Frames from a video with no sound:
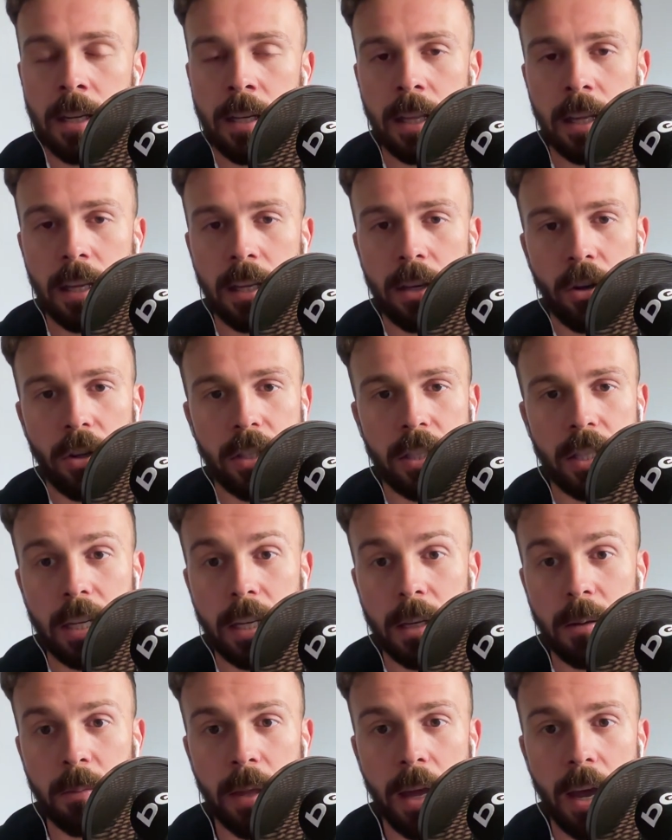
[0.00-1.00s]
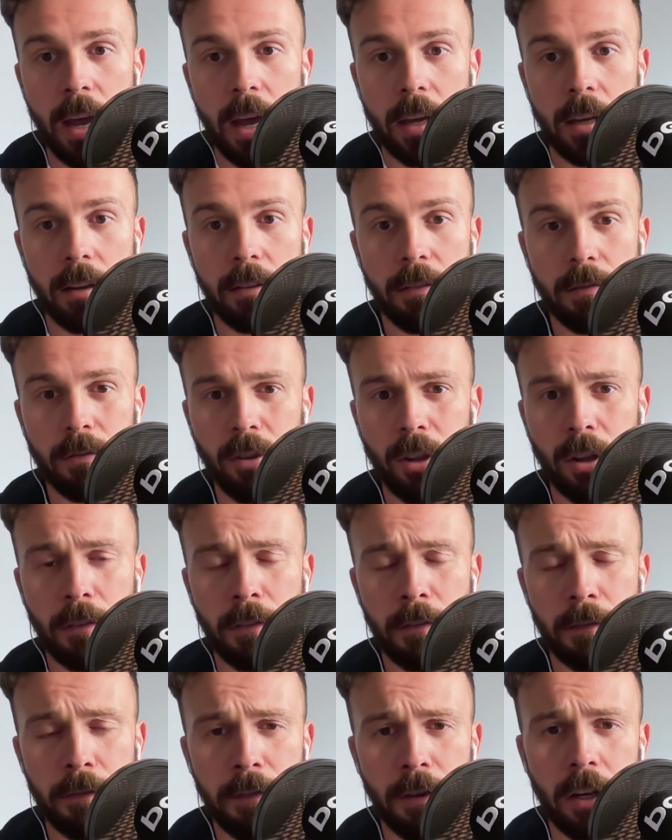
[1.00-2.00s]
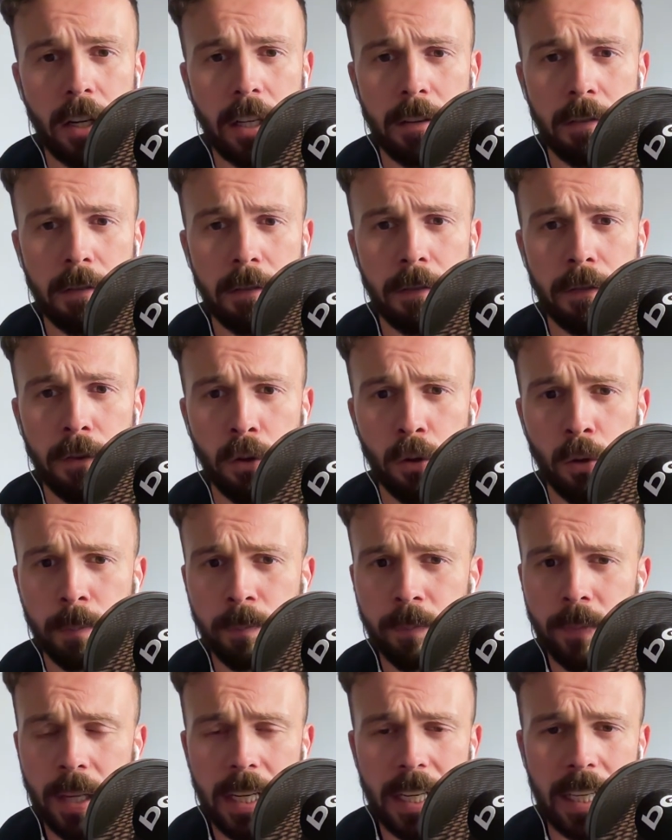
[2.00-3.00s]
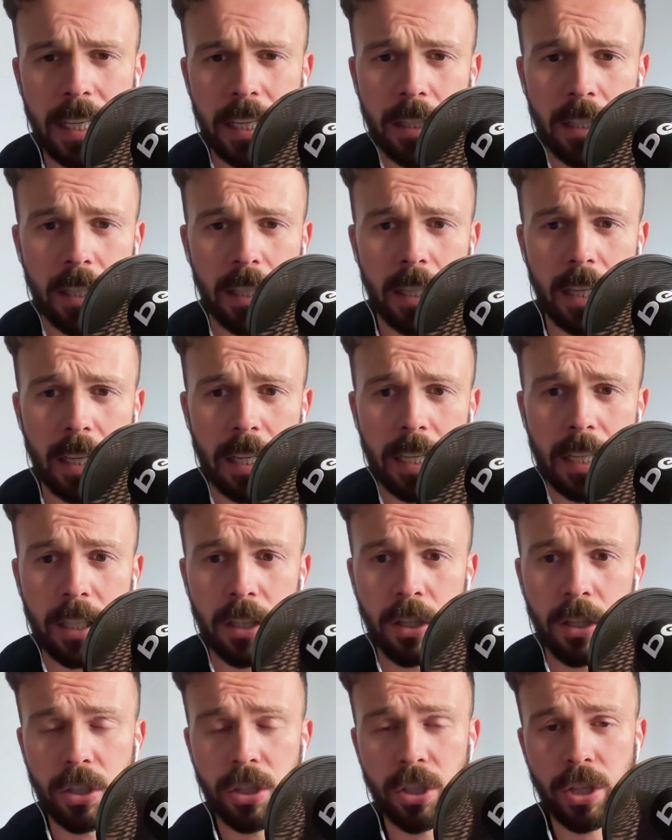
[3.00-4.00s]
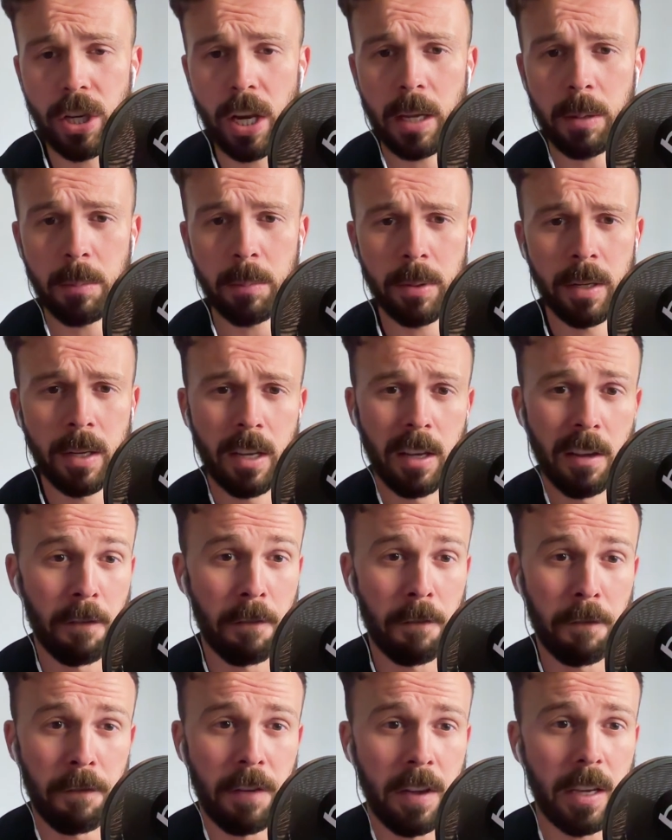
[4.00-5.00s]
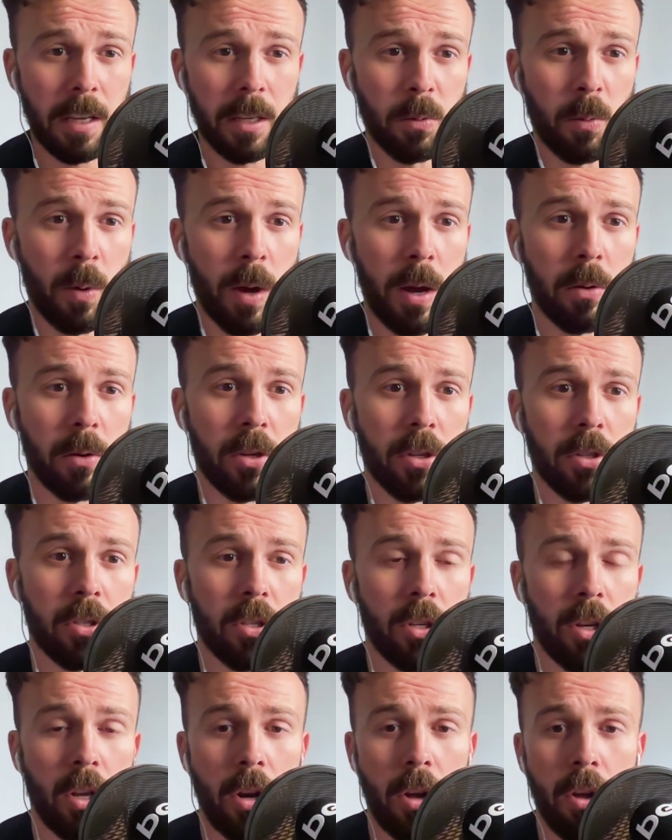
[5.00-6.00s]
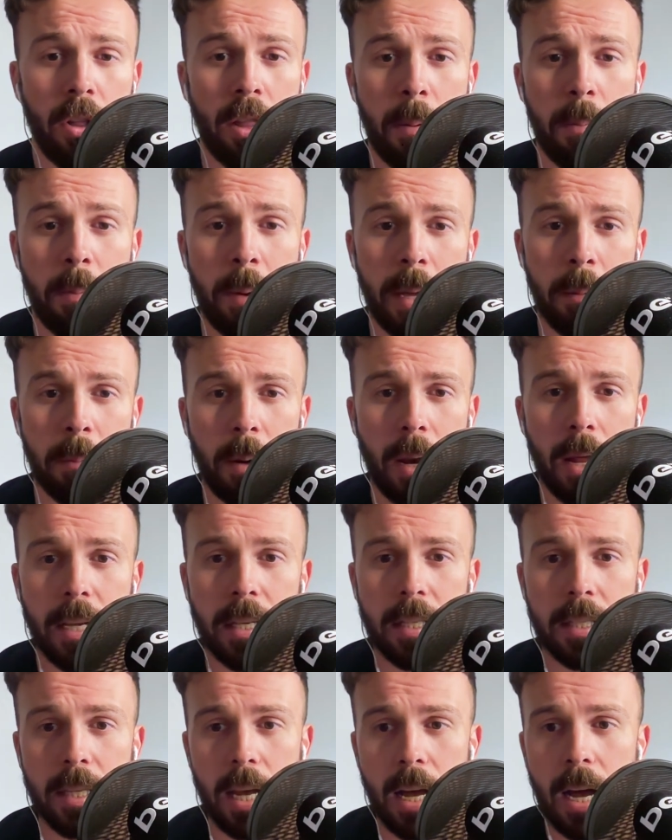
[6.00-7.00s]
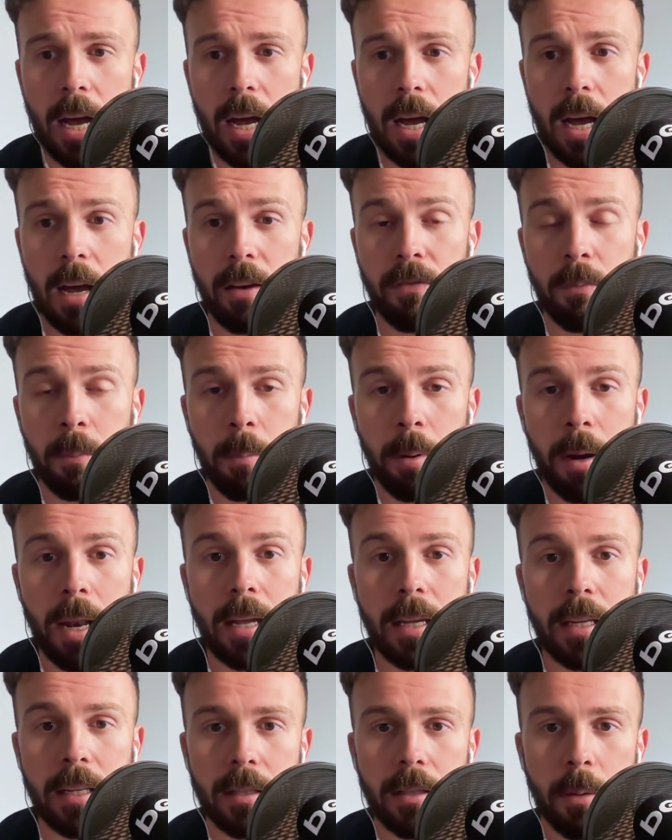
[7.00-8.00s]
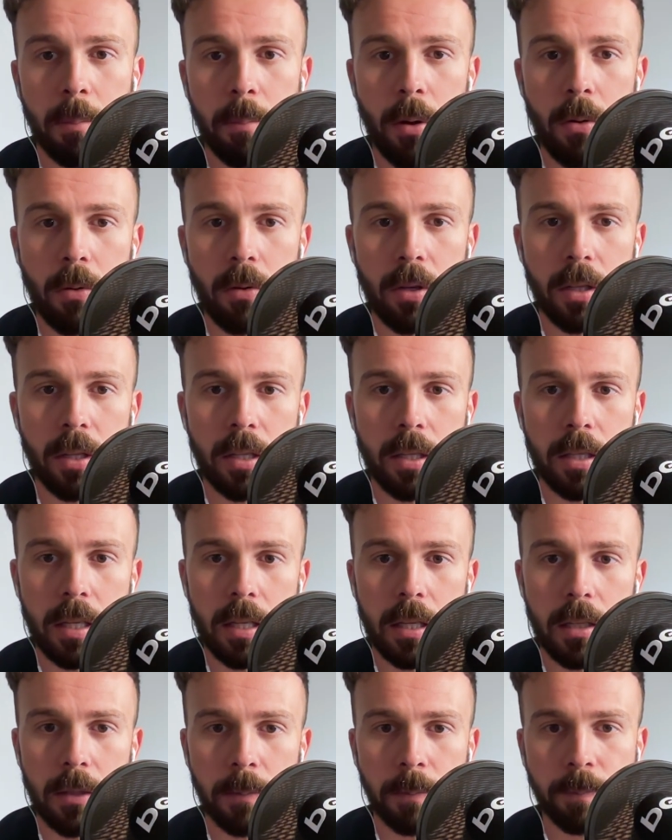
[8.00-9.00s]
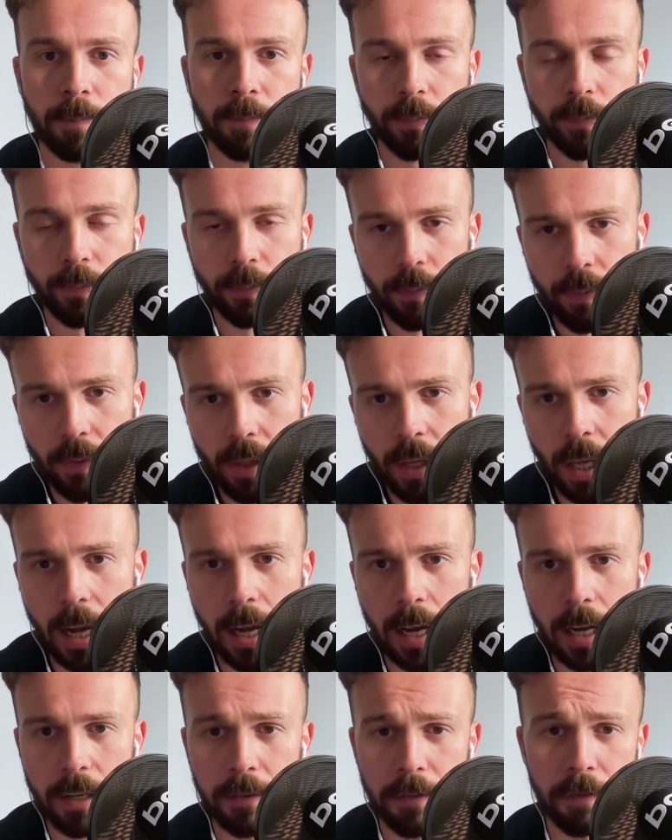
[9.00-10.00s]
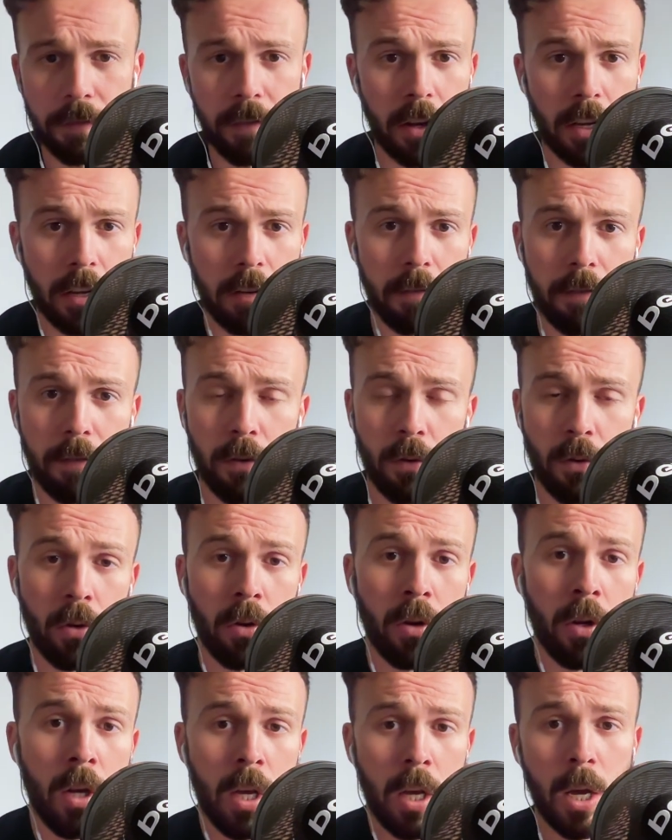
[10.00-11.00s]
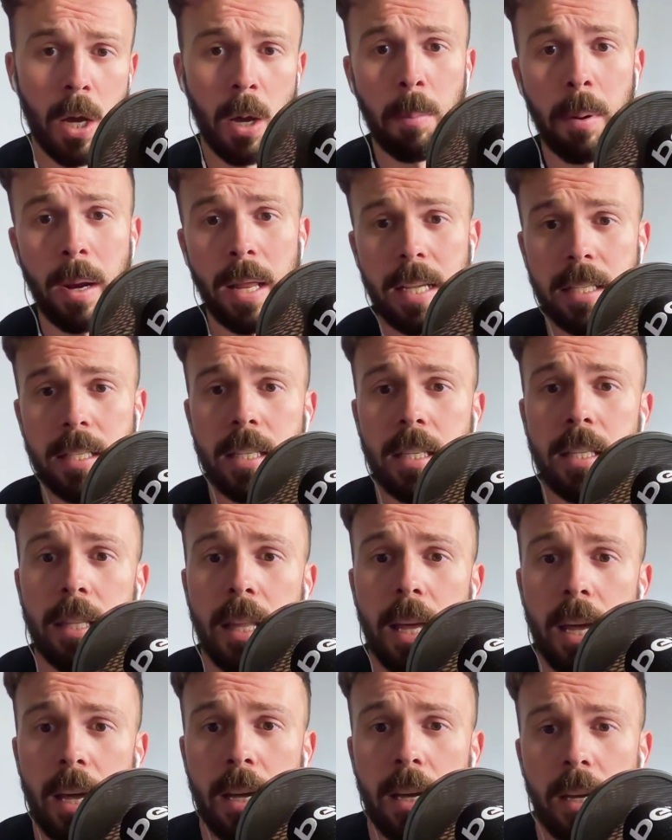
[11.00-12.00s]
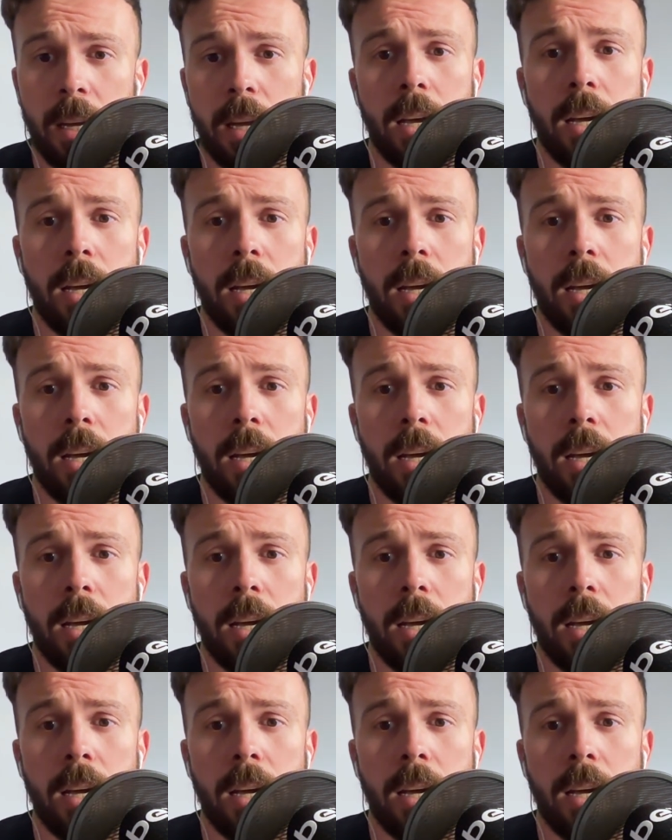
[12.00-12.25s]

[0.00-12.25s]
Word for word: They got a team there like fully in form and in shape, fit as well, because a lot of their main players haven't played the bulk of the season, and fighting for a place in their